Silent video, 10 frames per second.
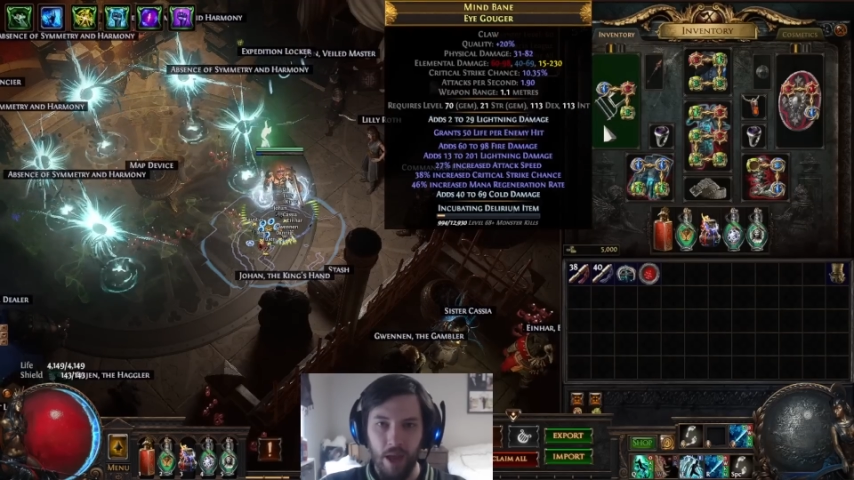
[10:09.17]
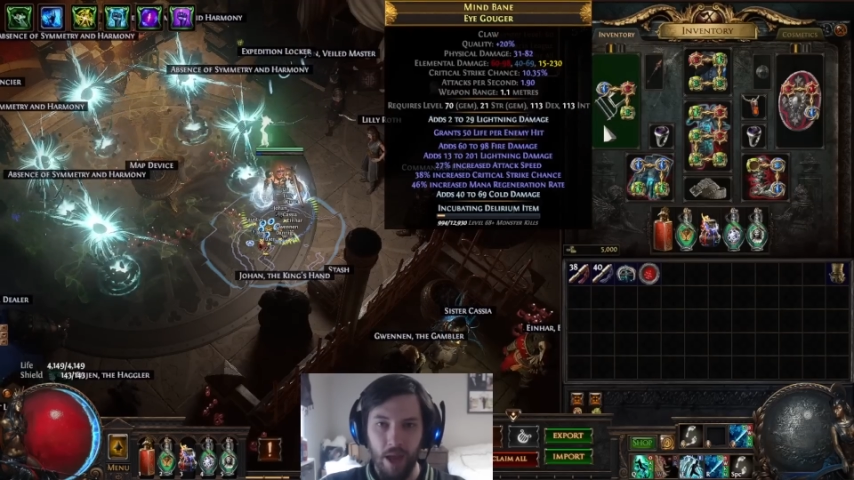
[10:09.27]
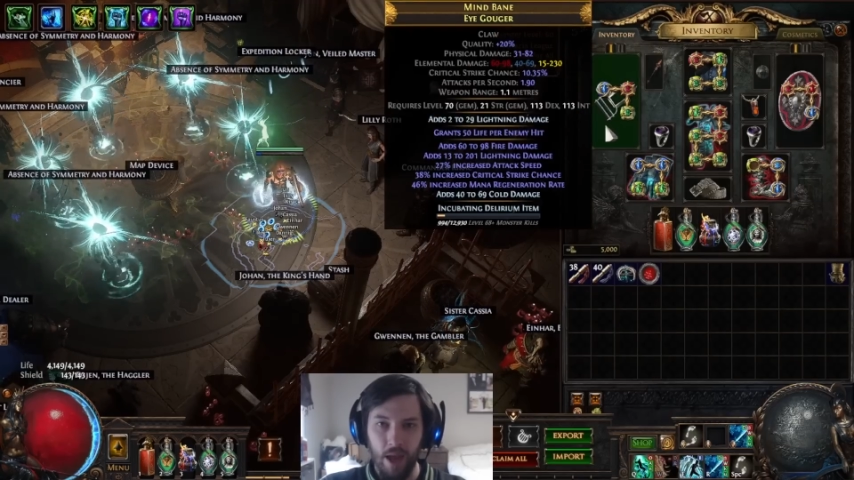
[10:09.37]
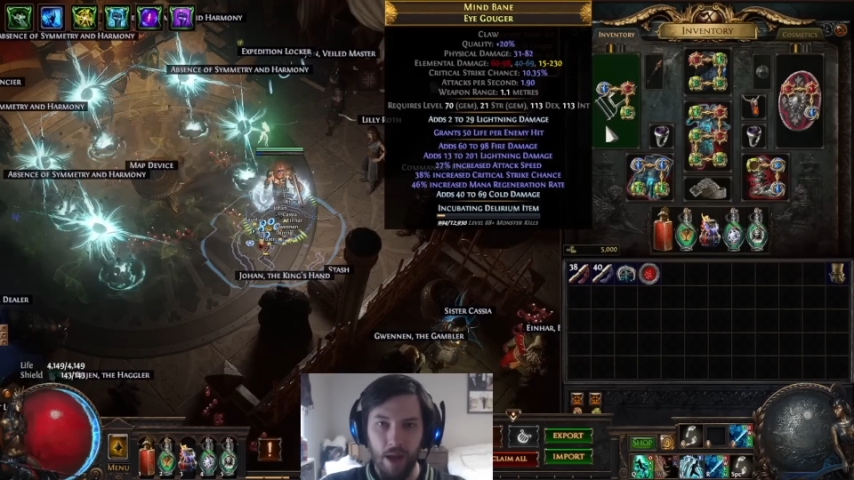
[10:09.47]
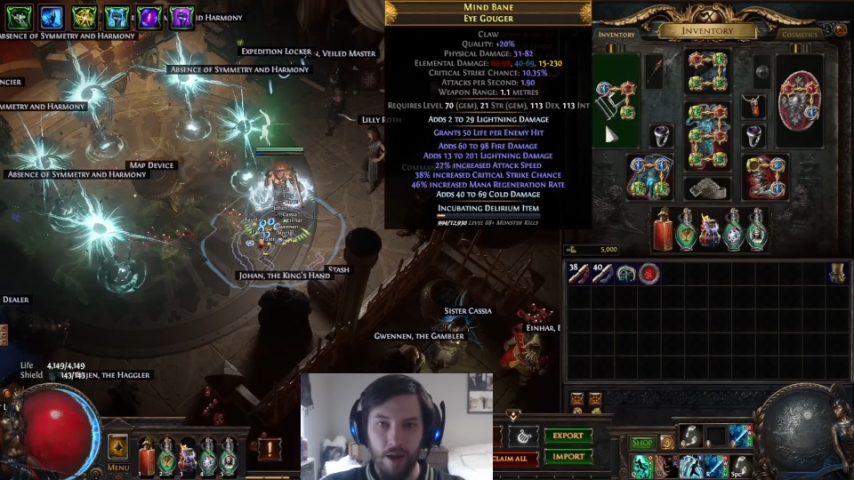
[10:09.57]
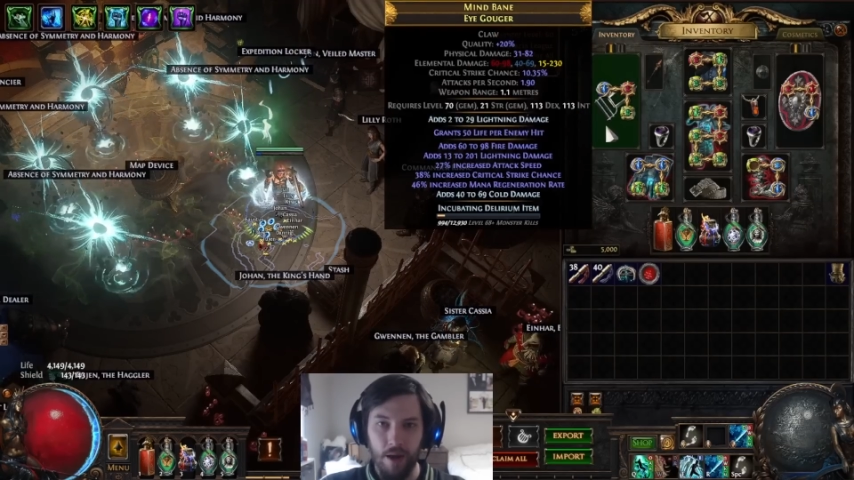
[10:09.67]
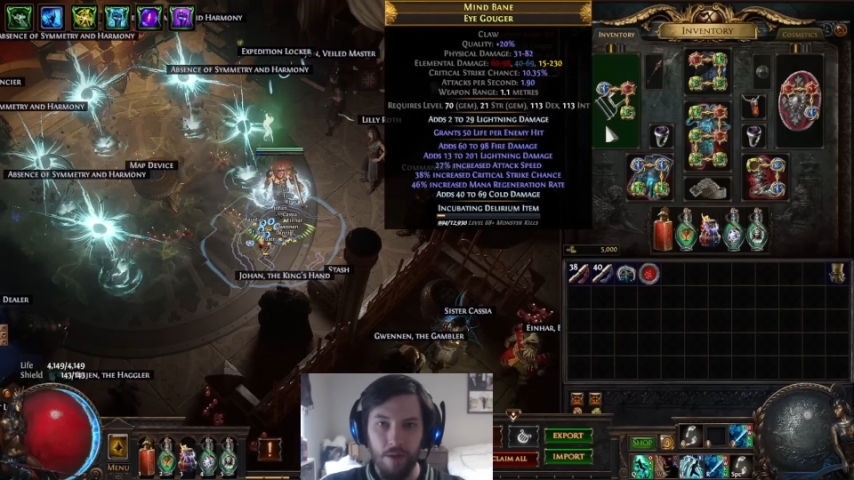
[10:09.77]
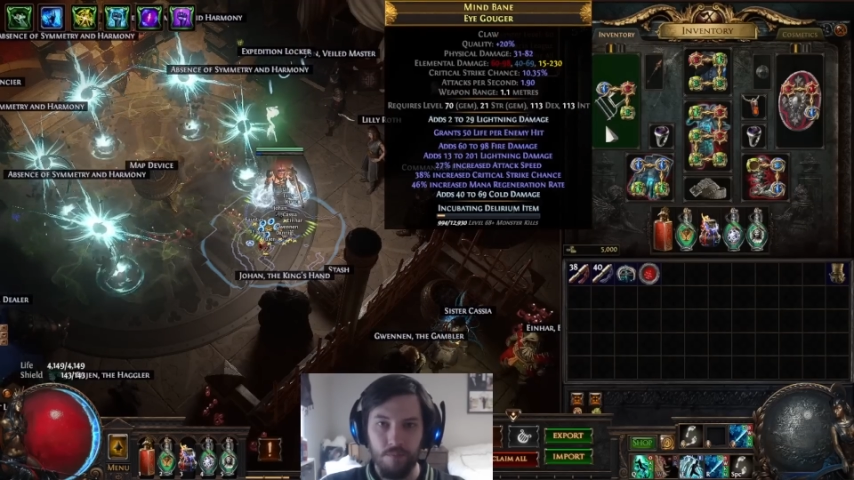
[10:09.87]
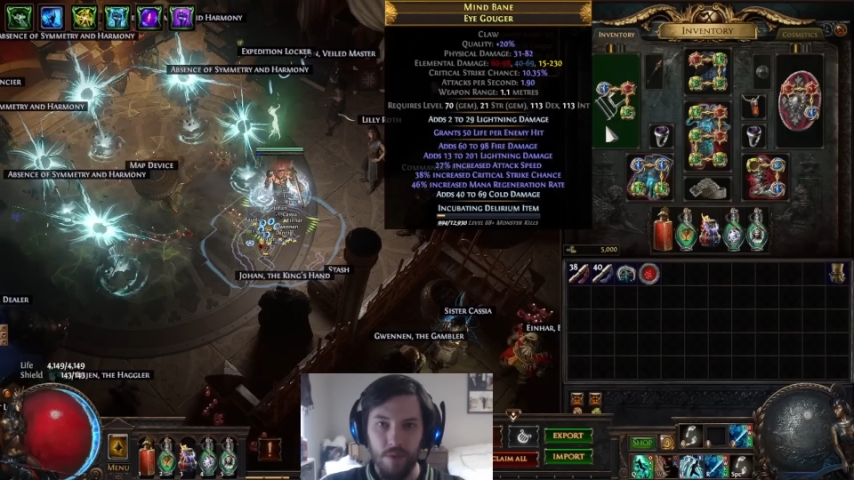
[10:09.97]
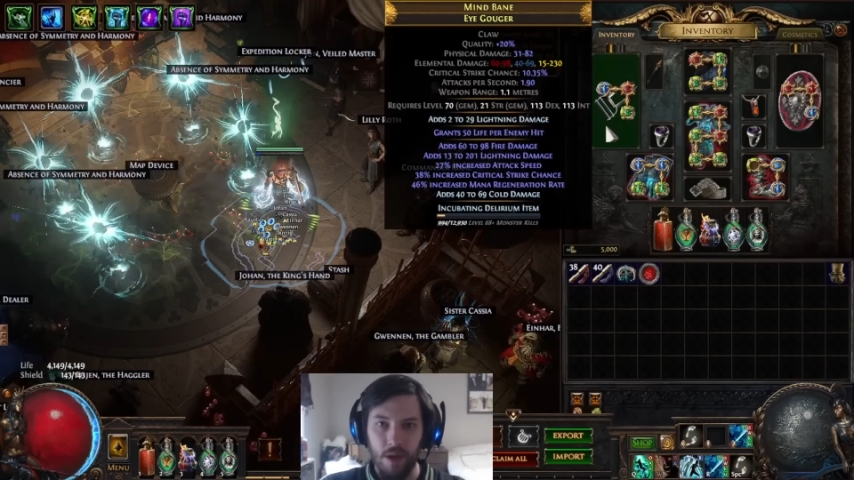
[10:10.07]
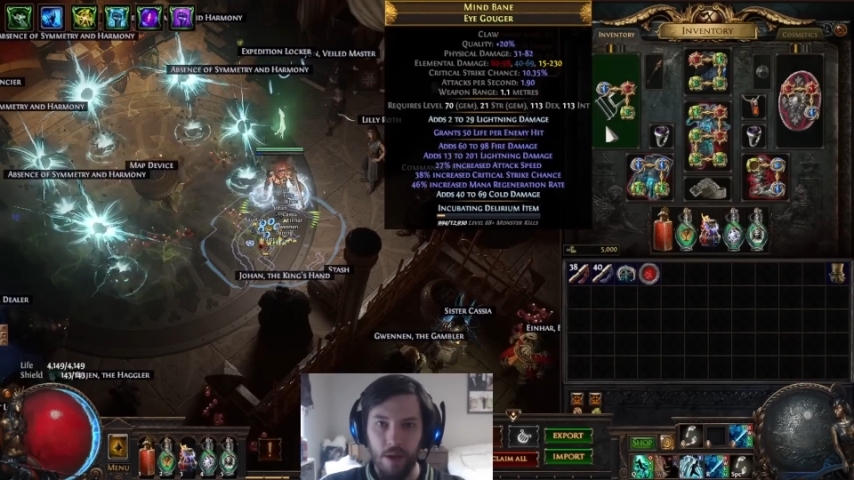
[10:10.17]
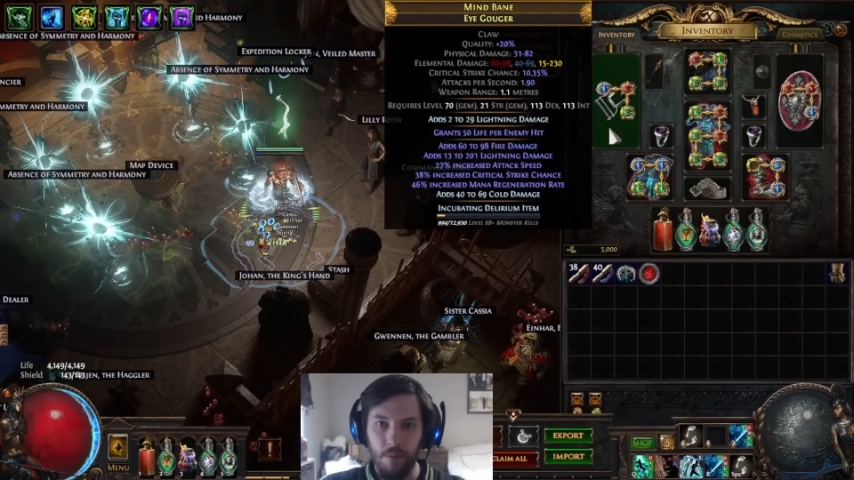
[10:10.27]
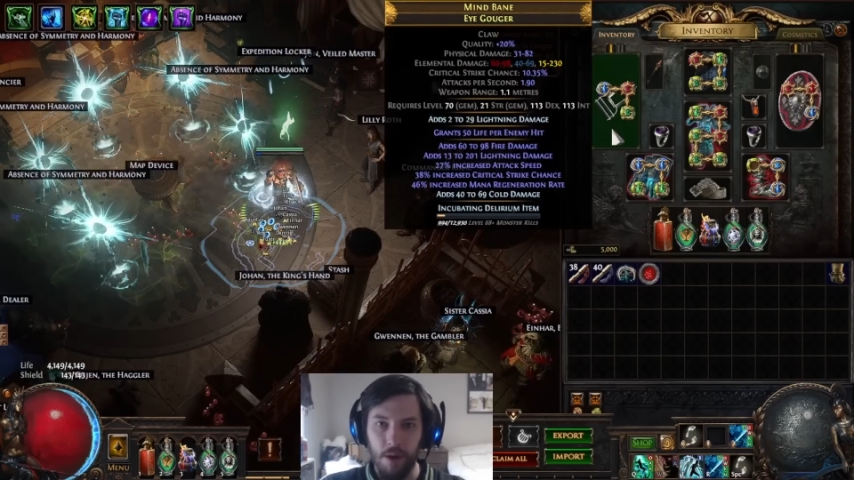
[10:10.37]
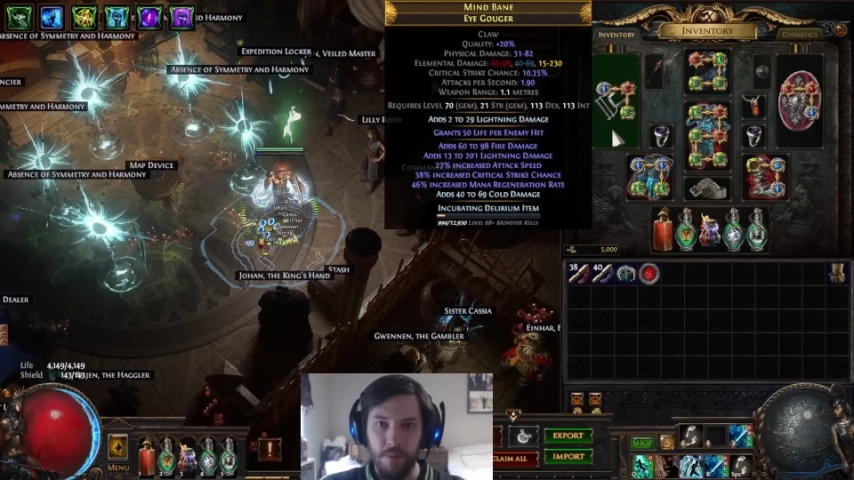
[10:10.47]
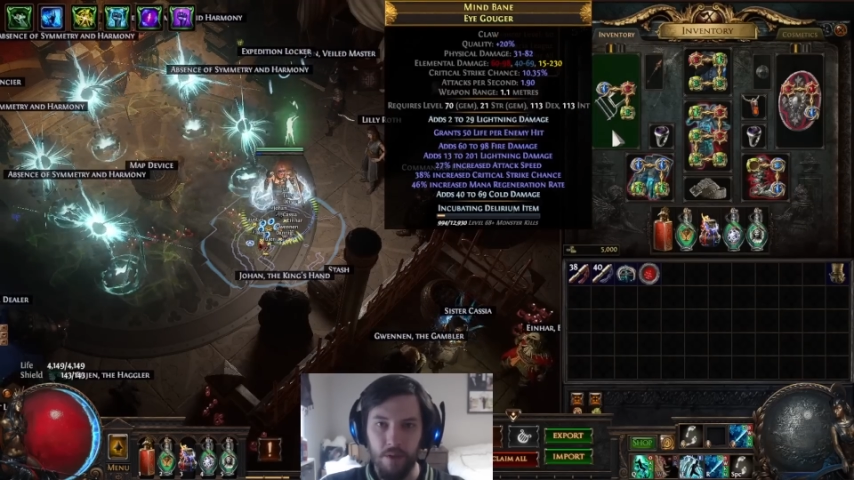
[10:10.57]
and it might